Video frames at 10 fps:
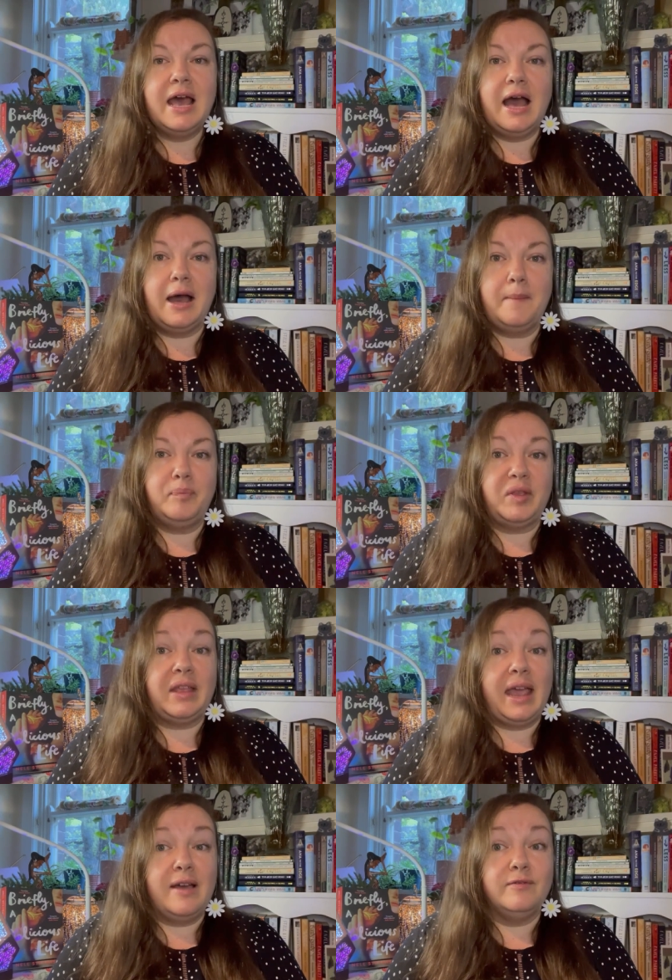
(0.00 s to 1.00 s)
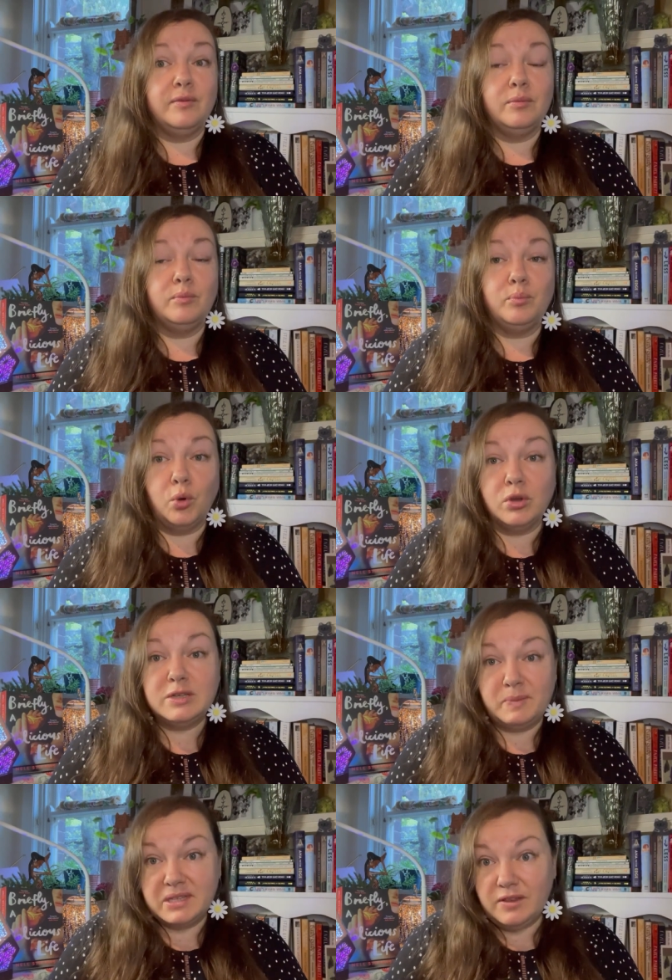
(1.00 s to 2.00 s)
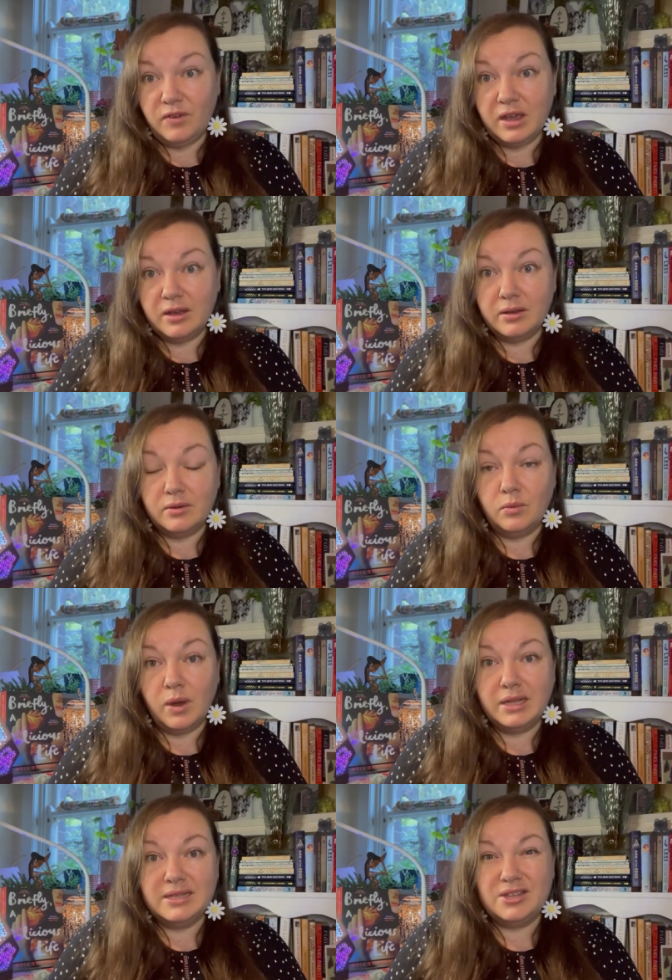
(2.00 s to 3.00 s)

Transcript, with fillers: Um, but they have book specific ones.